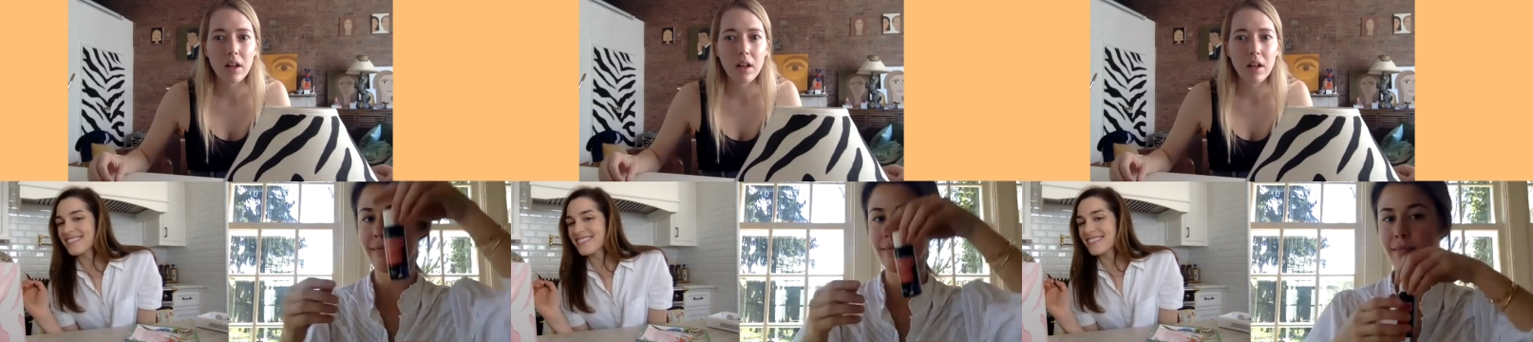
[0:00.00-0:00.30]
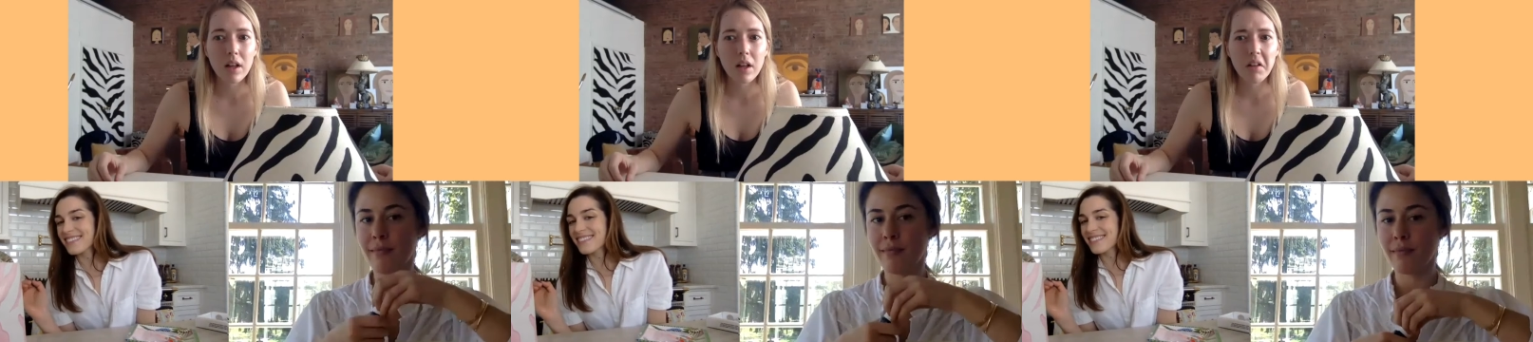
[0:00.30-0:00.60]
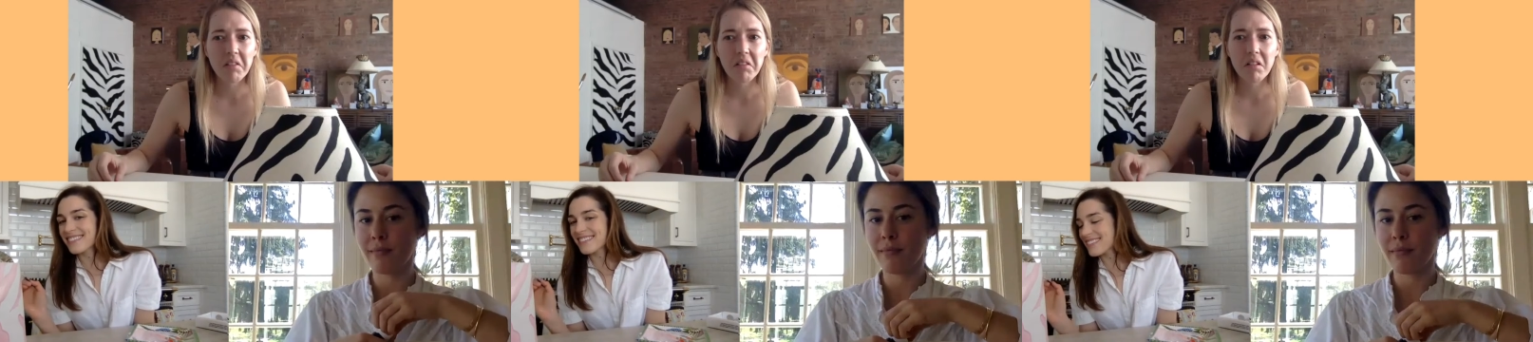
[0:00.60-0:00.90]

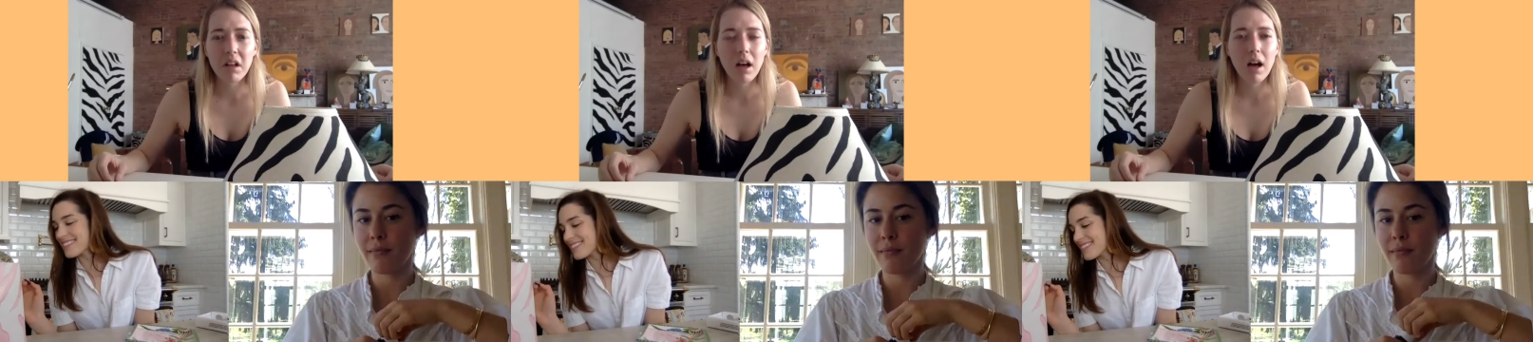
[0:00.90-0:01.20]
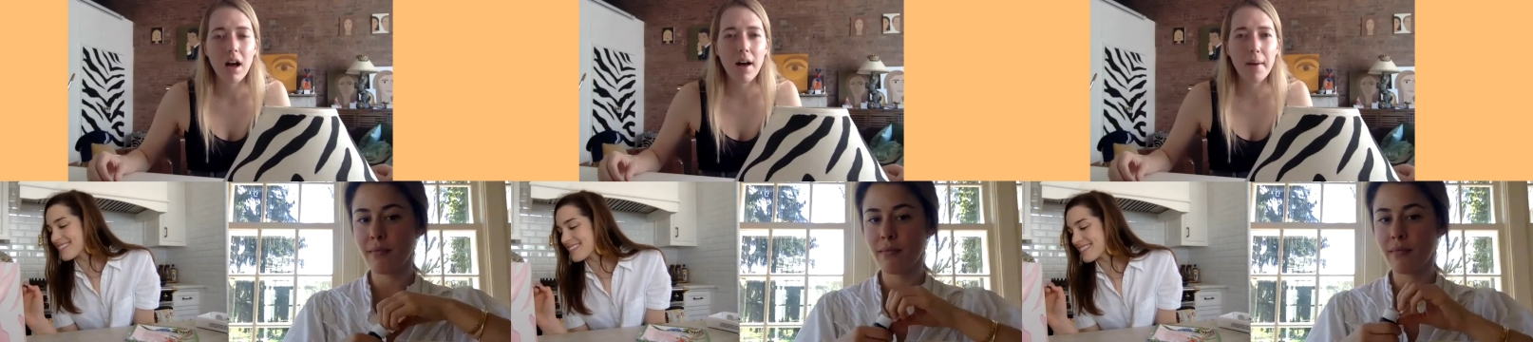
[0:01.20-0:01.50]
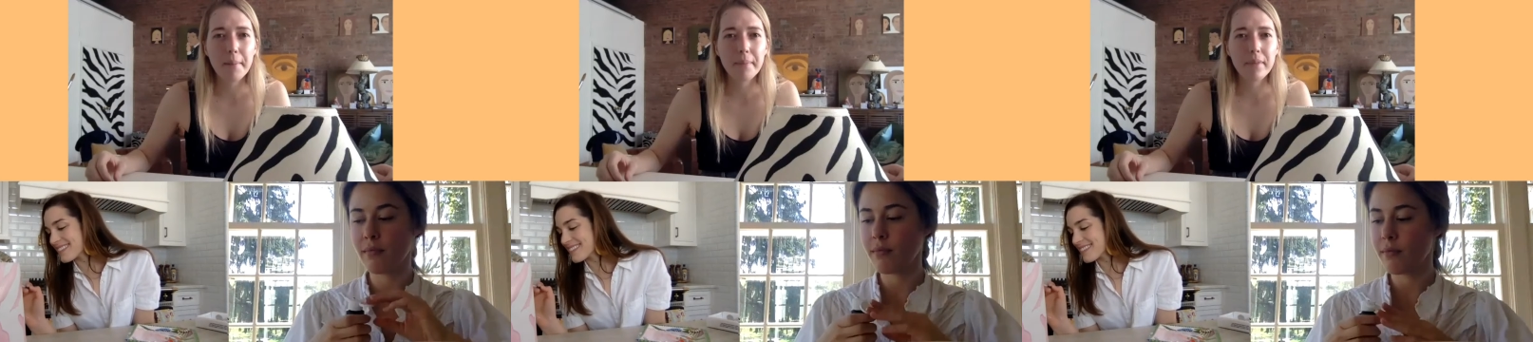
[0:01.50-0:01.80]
Speaker 1: Mm-hmm.
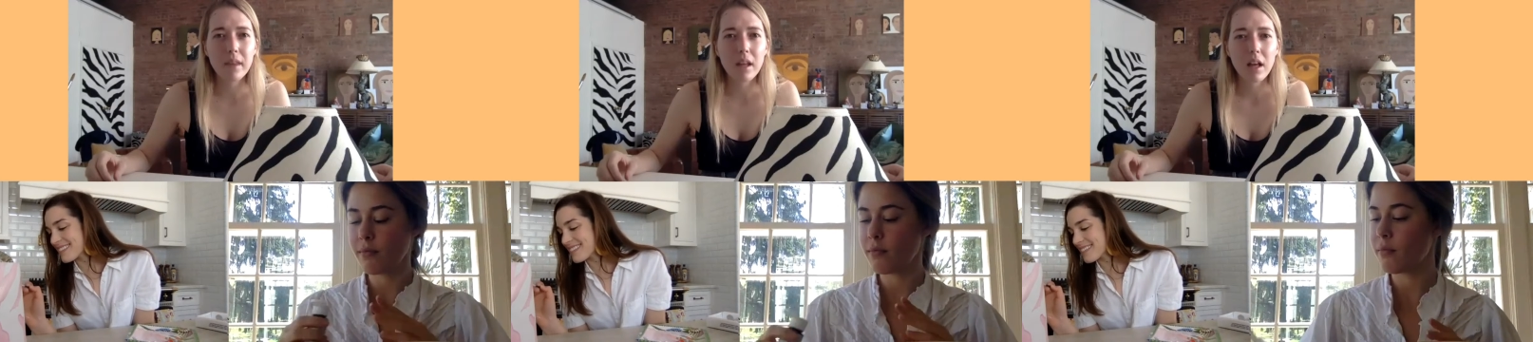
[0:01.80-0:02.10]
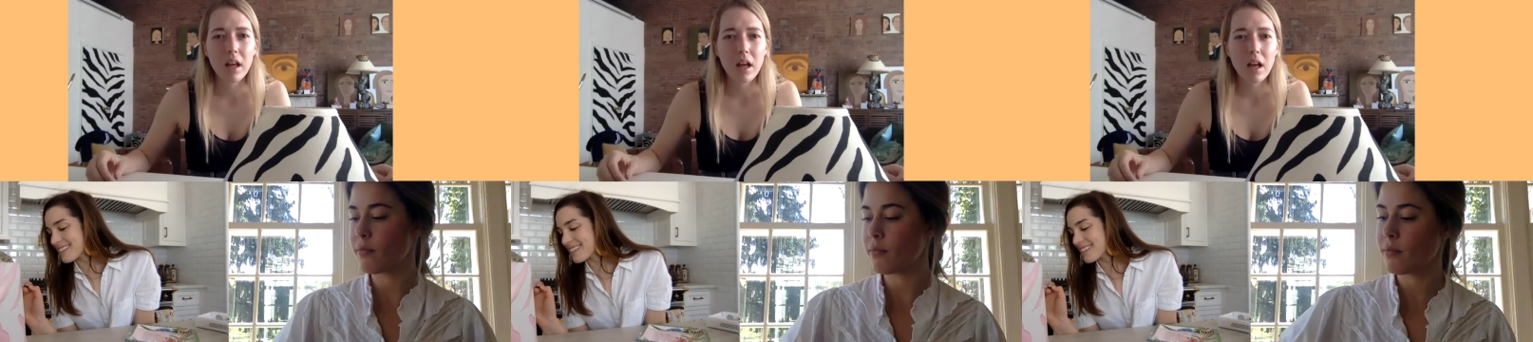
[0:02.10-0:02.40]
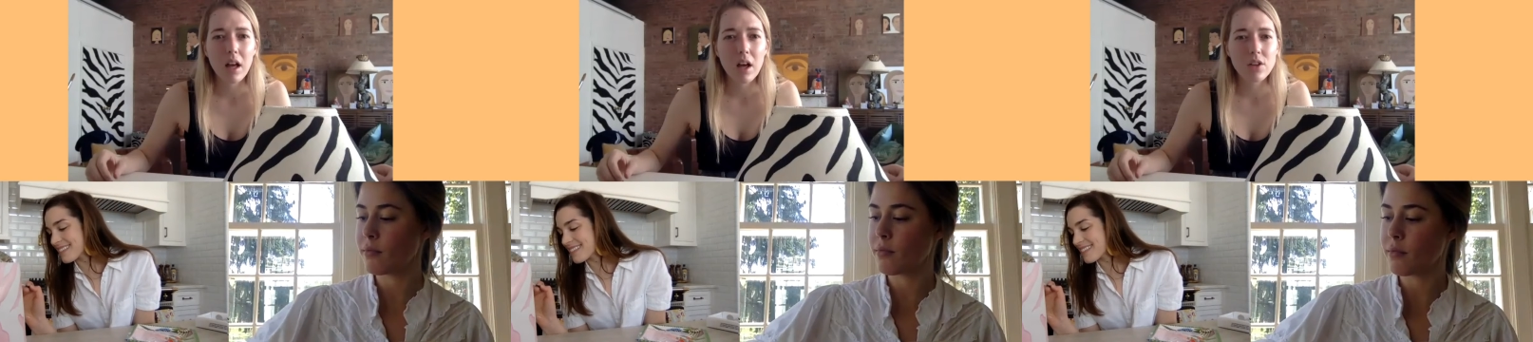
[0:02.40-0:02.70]
Um,
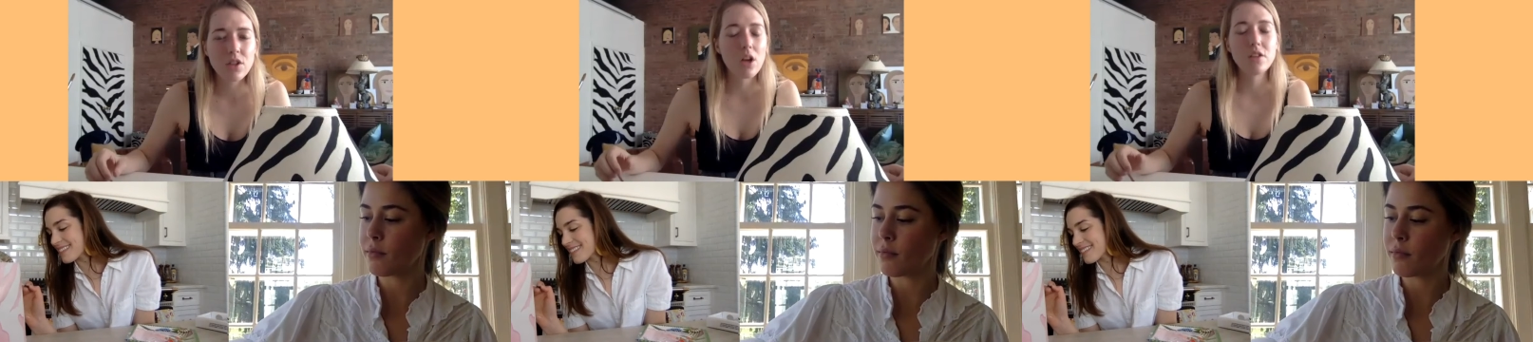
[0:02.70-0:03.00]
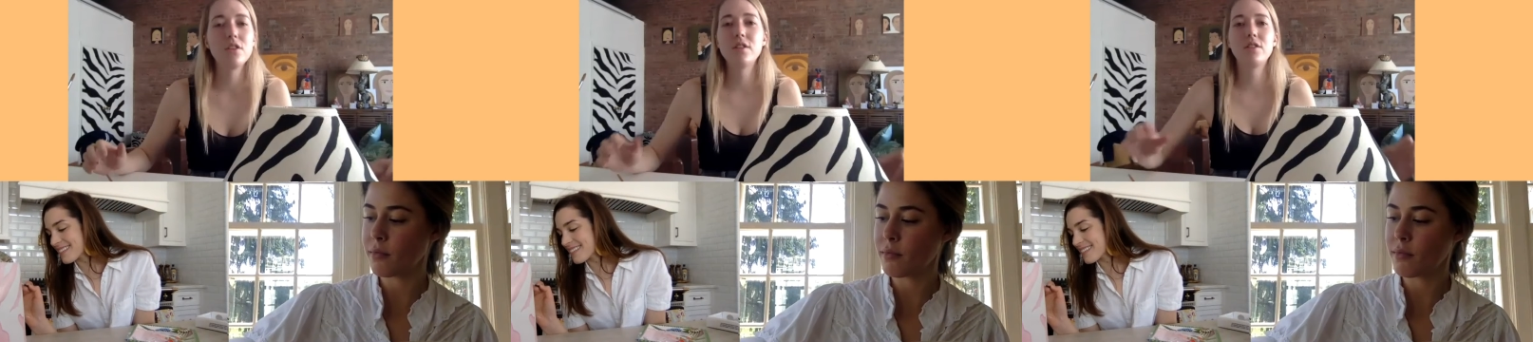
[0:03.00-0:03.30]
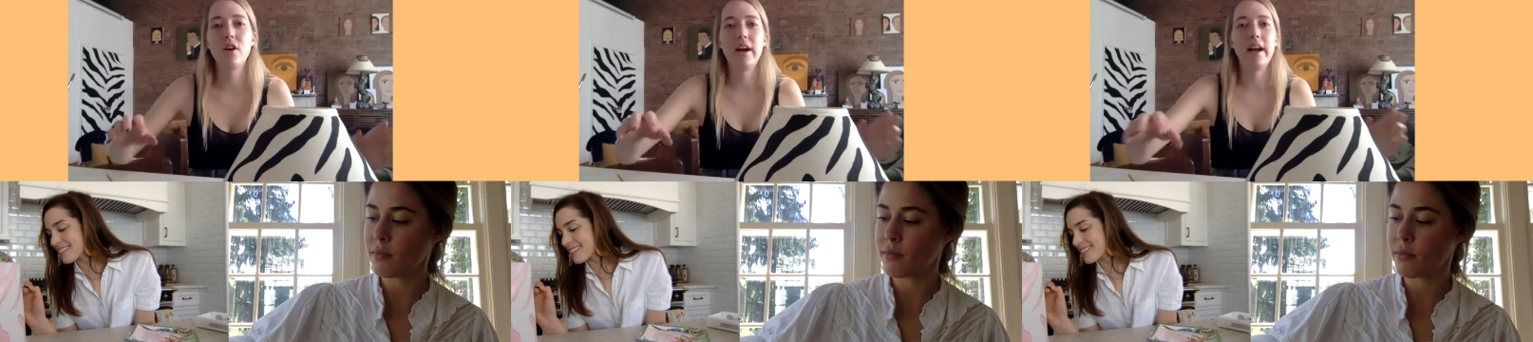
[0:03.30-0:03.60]
so, so
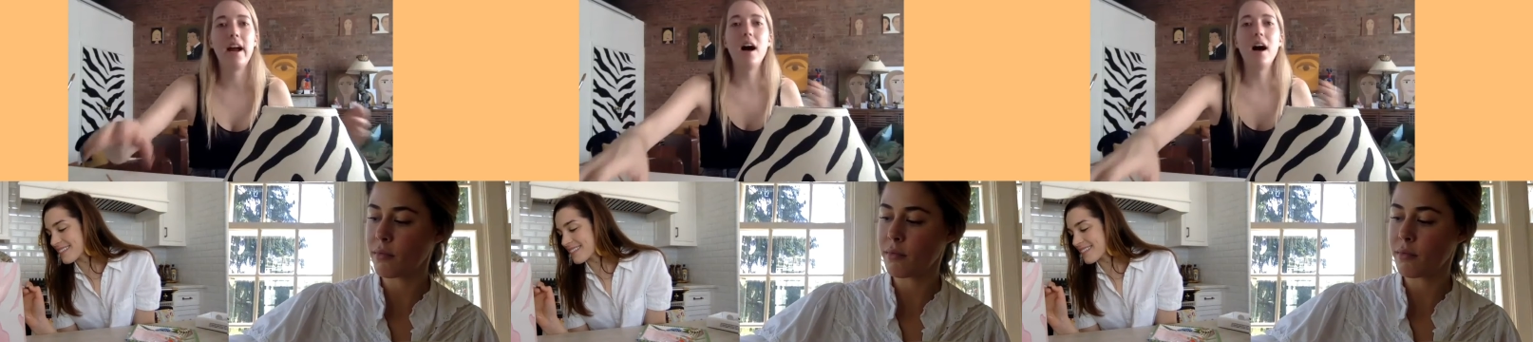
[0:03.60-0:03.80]
sorry,